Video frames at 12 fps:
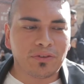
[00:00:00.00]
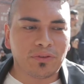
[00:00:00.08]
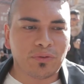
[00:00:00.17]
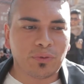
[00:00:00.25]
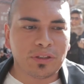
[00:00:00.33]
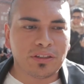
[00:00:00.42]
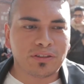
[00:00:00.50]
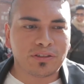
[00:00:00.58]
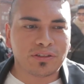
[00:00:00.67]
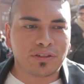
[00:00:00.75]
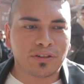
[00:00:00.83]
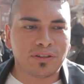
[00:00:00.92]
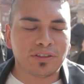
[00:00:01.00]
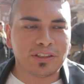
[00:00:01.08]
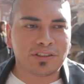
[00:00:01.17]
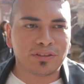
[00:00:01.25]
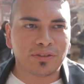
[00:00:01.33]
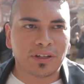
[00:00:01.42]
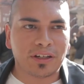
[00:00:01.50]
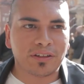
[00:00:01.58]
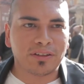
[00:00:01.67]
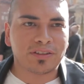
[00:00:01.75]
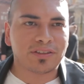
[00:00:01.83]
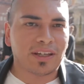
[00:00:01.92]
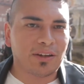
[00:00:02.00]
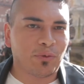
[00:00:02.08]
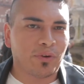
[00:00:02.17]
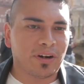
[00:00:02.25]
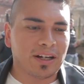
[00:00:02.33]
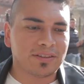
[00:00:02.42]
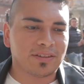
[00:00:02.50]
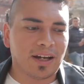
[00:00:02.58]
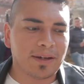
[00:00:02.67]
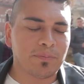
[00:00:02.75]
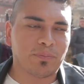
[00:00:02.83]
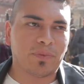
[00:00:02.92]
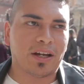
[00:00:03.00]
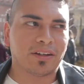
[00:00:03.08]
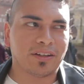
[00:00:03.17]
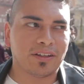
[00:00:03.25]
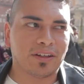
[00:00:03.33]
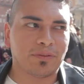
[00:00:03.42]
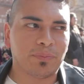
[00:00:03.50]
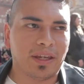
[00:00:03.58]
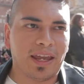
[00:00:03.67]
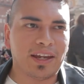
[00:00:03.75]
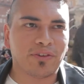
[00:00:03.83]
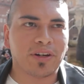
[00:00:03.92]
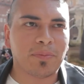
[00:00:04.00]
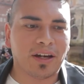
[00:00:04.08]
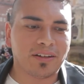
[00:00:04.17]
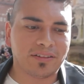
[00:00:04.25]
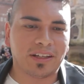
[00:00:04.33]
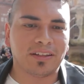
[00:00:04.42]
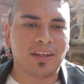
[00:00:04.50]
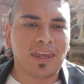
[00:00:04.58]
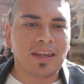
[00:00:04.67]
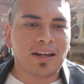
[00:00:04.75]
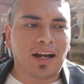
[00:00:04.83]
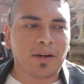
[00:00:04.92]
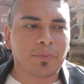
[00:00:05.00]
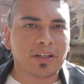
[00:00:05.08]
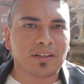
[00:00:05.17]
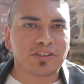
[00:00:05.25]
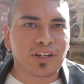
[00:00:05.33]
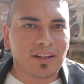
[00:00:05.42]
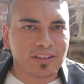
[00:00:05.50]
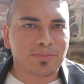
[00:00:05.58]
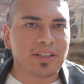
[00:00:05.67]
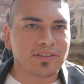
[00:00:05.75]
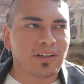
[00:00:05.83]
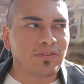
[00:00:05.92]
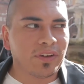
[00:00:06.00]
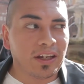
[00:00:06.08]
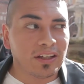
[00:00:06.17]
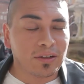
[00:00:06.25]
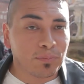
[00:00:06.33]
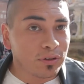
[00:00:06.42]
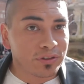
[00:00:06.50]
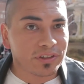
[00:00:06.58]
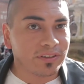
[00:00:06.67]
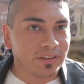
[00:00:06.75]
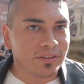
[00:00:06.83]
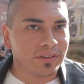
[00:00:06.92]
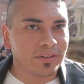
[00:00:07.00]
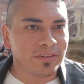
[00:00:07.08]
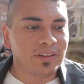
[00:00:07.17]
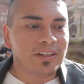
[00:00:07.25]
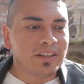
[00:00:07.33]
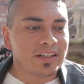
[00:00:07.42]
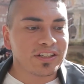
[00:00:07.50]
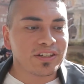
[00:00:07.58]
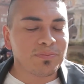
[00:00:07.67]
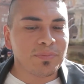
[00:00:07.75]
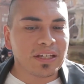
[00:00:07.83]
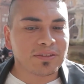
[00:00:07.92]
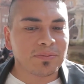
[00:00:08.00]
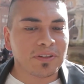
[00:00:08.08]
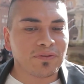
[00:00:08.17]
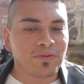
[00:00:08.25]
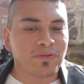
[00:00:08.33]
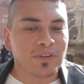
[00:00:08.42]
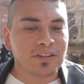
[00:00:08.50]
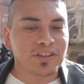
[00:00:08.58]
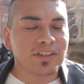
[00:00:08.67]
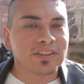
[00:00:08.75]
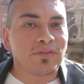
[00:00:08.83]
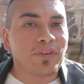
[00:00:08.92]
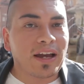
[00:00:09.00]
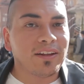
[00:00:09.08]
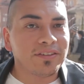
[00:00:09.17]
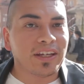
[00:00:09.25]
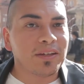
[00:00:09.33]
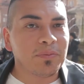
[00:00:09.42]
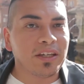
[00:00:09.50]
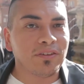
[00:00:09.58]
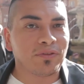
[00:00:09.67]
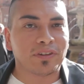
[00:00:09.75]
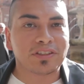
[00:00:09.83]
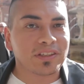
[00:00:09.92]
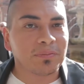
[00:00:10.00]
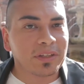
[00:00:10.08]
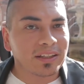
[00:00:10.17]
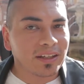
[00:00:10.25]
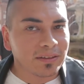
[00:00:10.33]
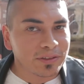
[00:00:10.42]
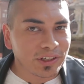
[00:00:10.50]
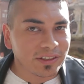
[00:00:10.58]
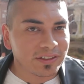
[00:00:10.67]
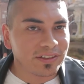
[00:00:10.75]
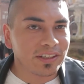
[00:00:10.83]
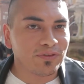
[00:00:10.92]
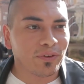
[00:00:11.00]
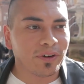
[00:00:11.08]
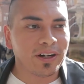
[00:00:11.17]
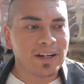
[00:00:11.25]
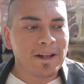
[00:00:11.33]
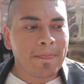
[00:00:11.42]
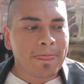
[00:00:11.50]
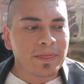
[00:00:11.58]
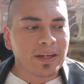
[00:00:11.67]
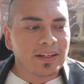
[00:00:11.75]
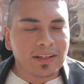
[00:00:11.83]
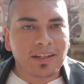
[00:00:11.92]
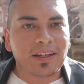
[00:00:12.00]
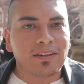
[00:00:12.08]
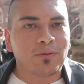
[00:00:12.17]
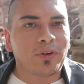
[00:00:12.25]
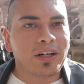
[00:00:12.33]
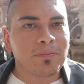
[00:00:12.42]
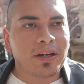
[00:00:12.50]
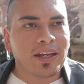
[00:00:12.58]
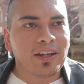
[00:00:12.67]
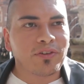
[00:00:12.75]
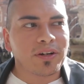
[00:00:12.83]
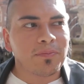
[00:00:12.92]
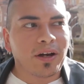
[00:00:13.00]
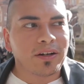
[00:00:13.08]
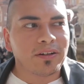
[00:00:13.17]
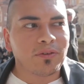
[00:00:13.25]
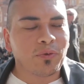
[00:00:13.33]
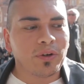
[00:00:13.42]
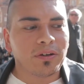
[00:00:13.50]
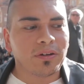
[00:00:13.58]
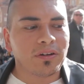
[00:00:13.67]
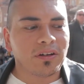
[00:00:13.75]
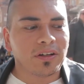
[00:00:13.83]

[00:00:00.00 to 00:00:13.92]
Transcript: you turn into a good state, whereas I'm not gonna be angry about it, then I'm gonna challenge myself and approach another girl. If she doesn't validate me for something that I'm trying to seek for, then again, what am I angry about it? What